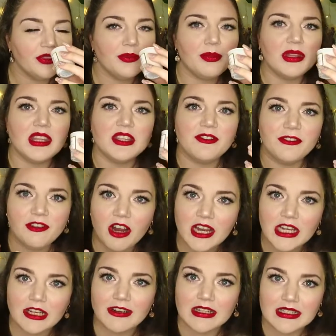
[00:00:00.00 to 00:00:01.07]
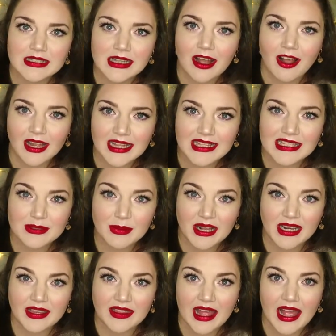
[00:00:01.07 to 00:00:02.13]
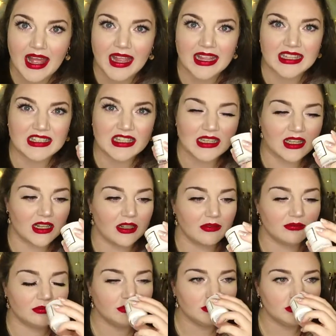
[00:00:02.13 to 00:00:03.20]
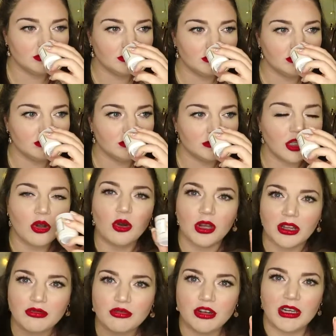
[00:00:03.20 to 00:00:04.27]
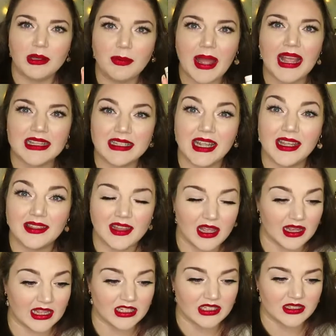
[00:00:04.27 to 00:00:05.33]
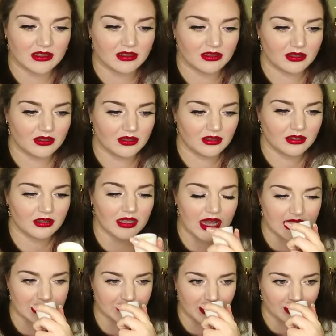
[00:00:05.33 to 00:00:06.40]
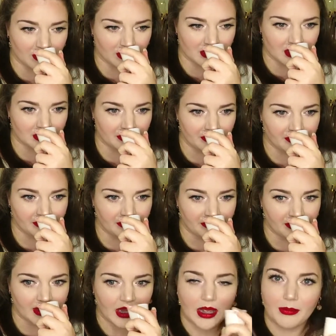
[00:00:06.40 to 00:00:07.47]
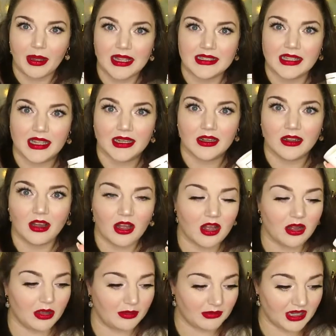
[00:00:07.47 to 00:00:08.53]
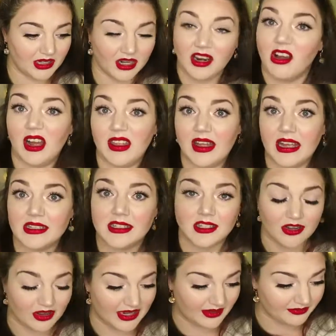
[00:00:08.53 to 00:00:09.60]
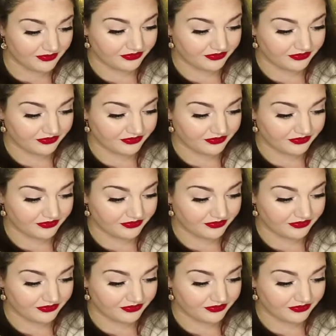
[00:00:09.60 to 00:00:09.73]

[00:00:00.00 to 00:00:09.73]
But the fragrance that I can smell in that is, oh, they've really packed it in there. That smells amazing. I'm gonna like that tonight.